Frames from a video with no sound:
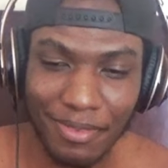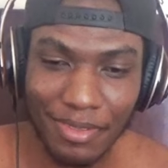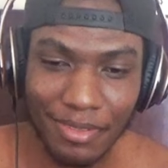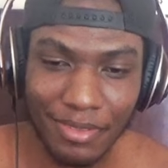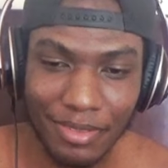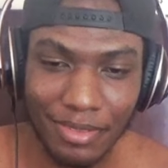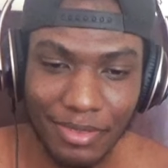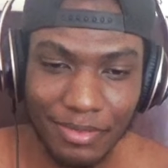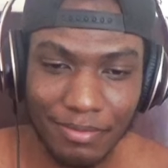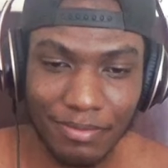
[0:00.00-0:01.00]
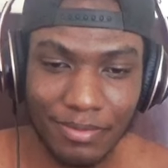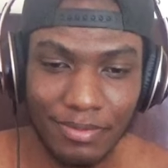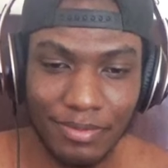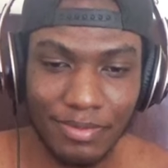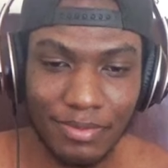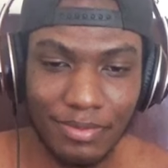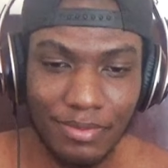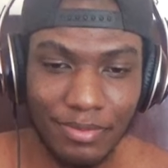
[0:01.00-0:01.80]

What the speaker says: (silence)